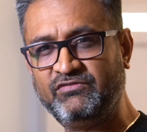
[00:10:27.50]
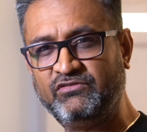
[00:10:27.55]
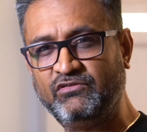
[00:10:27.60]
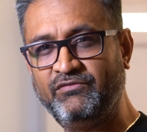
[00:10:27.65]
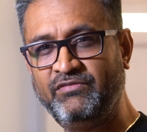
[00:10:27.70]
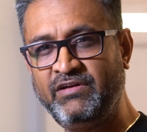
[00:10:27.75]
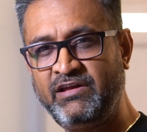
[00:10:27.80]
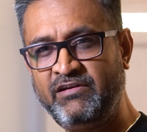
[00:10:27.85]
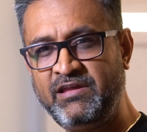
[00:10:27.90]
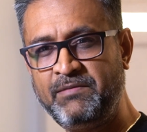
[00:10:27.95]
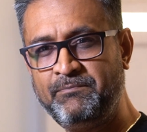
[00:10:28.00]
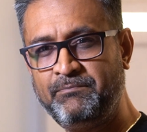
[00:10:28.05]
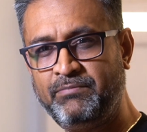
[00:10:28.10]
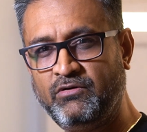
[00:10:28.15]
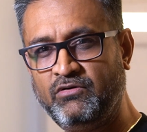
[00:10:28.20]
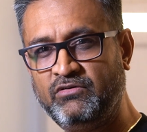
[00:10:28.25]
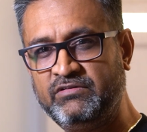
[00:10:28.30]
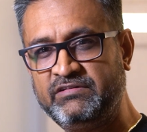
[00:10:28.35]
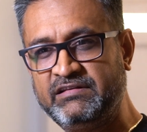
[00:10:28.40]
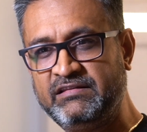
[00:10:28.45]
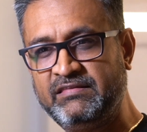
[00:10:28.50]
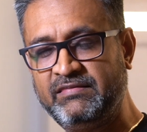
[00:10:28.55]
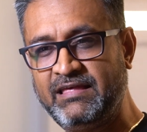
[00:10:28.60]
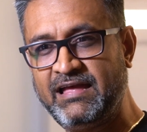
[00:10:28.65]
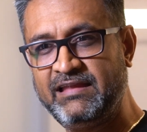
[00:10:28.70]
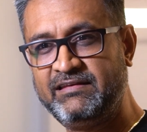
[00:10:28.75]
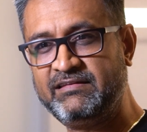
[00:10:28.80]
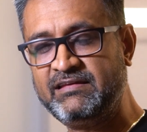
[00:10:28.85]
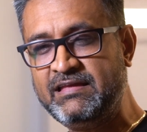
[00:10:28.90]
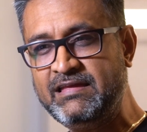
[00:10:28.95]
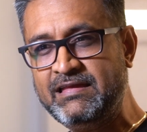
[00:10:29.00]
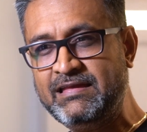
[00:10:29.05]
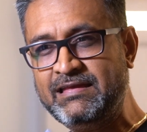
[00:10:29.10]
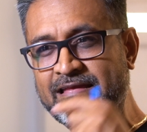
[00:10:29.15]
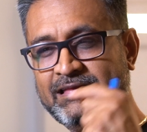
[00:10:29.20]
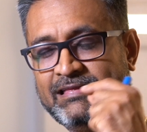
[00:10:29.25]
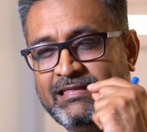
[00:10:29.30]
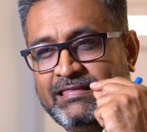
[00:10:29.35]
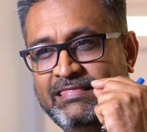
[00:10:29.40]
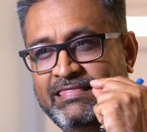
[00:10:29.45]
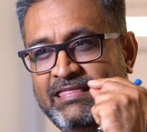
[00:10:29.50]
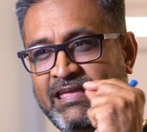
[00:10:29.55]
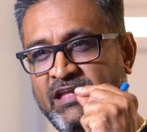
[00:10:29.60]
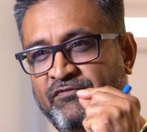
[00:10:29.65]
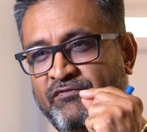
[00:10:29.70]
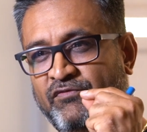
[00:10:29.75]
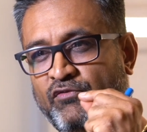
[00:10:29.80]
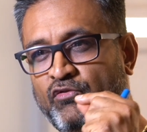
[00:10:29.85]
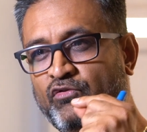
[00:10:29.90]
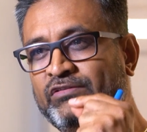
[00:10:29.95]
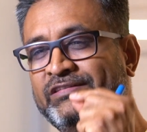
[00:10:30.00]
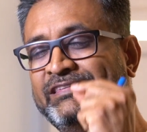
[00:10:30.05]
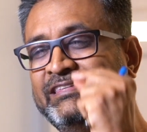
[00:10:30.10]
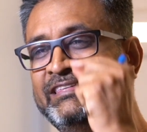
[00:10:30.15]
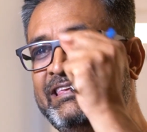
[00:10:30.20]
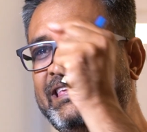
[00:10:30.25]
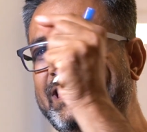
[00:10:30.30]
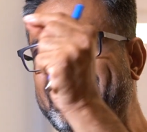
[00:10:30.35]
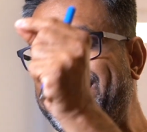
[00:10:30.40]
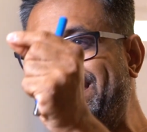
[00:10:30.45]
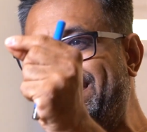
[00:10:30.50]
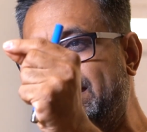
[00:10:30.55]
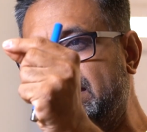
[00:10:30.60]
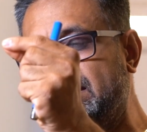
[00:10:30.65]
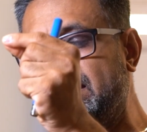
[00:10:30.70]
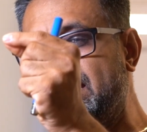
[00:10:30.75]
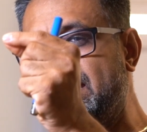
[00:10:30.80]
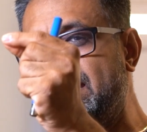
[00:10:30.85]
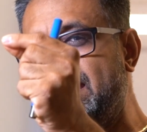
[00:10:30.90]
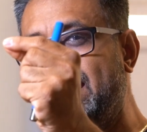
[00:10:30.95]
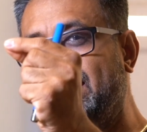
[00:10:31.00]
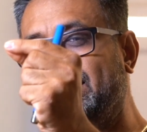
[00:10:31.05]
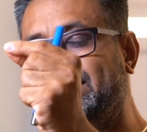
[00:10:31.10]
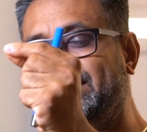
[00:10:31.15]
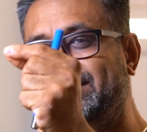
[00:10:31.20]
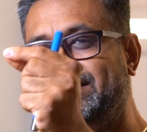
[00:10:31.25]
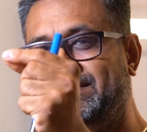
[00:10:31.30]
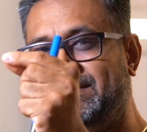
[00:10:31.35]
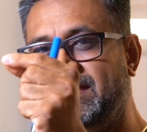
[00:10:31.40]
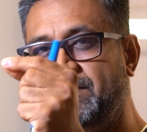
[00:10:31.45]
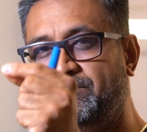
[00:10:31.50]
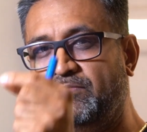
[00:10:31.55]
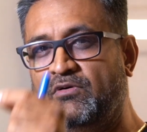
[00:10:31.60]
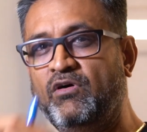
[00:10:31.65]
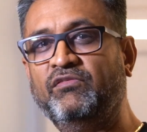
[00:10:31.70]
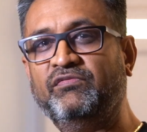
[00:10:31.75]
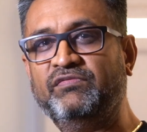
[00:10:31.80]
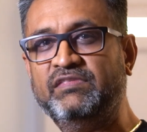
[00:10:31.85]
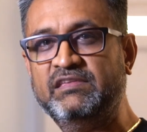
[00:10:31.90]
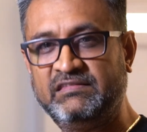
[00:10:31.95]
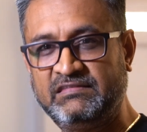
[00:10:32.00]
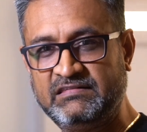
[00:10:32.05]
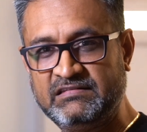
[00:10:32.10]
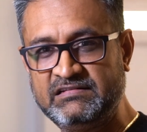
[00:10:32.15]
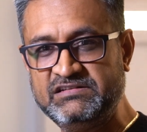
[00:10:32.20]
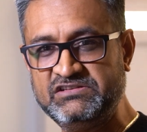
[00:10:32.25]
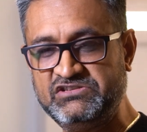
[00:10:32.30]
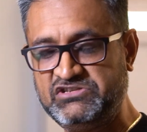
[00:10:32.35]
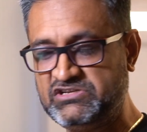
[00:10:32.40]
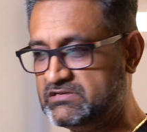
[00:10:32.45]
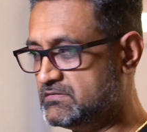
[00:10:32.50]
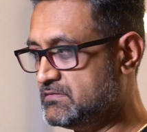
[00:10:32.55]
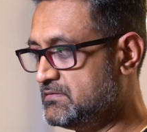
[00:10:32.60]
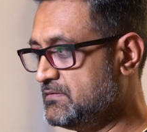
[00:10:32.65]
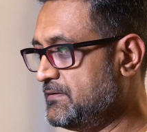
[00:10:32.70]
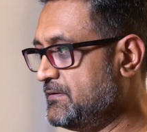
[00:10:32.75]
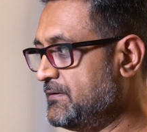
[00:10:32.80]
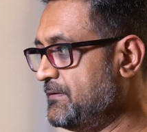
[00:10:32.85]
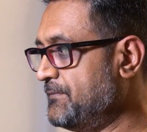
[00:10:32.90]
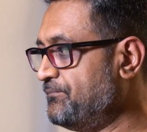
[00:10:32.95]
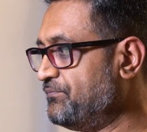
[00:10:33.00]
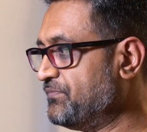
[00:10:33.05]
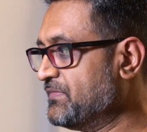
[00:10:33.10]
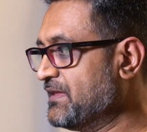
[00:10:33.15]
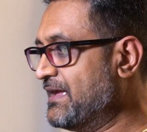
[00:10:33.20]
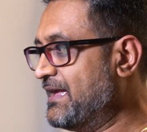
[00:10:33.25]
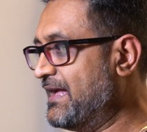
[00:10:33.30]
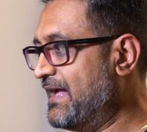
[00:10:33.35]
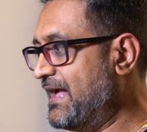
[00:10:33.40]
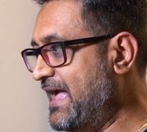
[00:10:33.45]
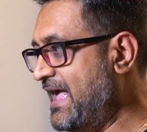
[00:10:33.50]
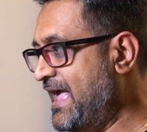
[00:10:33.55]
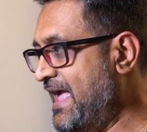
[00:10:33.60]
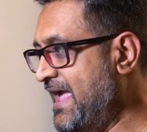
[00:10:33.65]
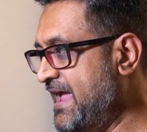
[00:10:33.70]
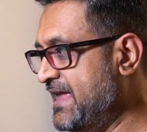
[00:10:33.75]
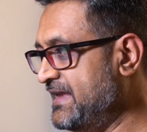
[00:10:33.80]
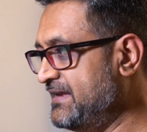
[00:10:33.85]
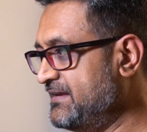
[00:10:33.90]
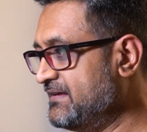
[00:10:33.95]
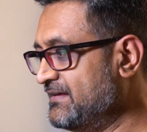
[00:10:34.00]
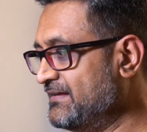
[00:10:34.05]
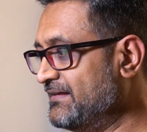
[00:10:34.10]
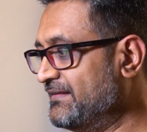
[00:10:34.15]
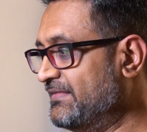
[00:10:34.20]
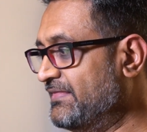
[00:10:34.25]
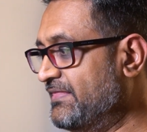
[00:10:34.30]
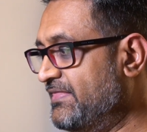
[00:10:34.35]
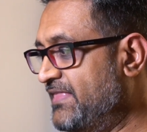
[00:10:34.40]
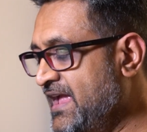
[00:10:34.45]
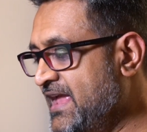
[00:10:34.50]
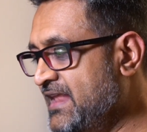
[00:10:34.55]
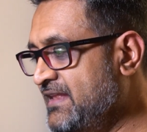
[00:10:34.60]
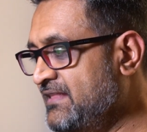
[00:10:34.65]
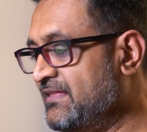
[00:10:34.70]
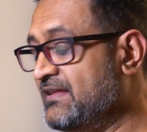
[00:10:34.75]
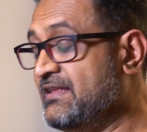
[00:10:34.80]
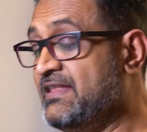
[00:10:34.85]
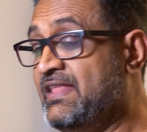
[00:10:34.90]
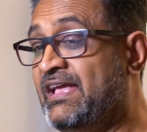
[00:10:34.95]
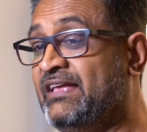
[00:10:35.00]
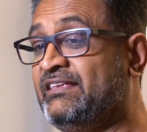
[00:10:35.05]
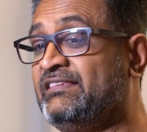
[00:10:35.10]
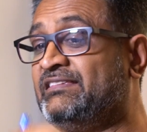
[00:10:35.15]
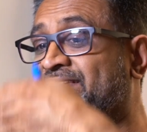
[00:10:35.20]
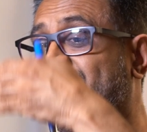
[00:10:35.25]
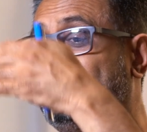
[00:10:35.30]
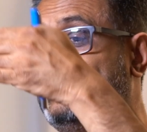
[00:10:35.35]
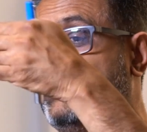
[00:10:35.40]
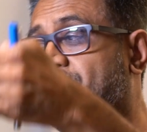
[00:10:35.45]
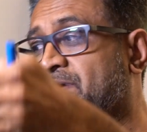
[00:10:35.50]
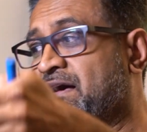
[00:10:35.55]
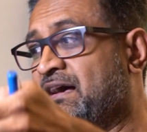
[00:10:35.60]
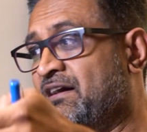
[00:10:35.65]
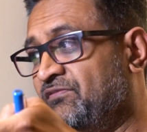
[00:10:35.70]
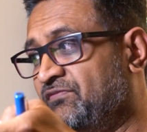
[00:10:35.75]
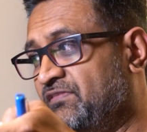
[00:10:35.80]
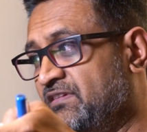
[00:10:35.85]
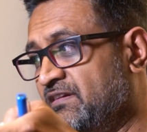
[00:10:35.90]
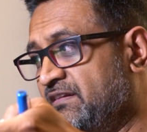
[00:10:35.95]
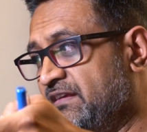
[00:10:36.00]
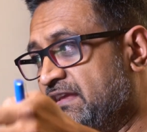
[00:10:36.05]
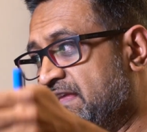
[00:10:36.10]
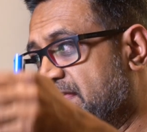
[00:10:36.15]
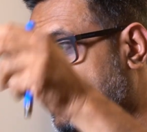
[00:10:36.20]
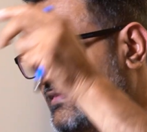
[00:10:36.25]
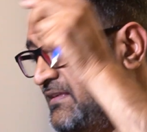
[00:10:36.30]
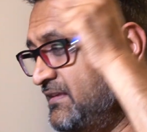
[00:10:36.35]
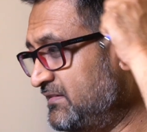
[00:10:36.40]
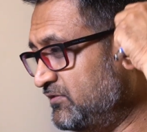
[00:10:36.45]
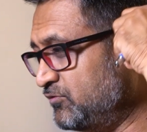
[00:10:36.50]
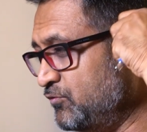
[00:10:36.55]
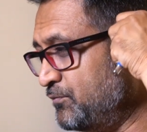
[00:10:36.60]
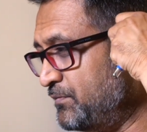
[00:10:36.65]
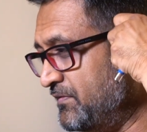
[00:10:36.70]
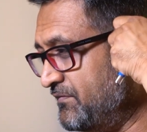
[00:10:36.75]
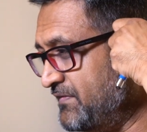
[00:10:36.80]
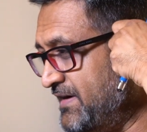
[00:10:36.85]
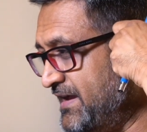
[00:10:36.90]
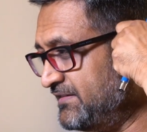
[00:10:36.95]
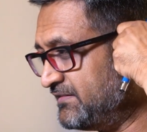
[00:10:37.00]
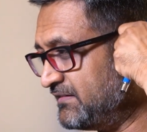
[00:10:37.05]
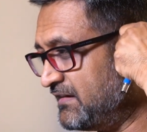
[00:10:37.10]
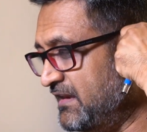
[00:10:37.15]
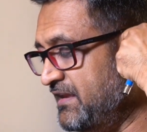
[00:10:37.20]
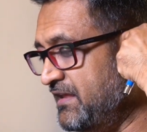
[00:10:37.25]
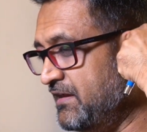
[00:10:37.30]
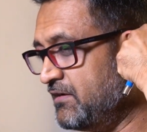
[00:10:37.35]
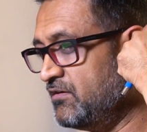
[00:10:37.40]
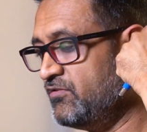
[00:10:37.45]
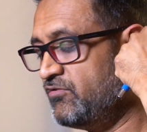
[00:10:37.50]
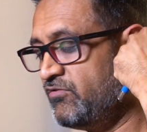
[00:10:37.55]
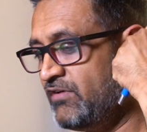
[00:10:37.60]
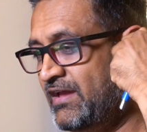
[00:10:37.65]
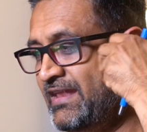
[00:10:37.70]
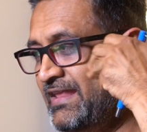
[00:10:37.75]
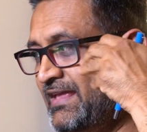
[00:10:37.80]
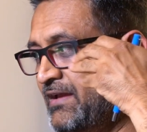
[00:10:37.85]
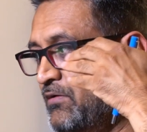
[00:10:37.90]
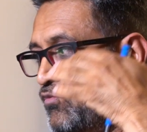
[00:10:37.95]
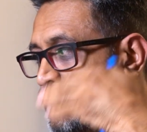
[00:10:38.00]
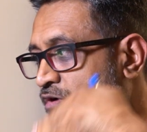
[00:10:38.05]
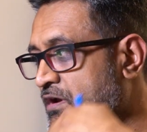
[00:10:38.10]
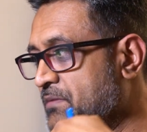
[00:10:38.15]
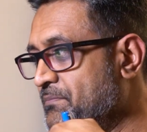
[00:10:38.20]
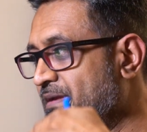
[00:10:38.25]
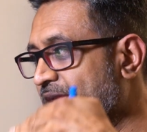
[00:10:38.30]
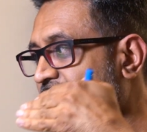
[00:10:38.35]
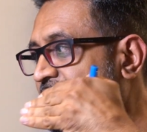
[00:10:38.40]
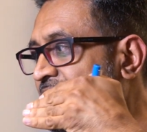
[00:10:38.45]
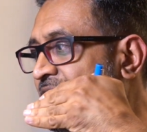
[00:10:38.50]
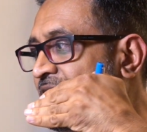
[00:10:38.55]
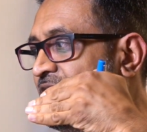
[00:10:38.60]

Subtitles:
So very important that they foresee the next step of the surgeon. And then the next step after in this supervised clinical training would be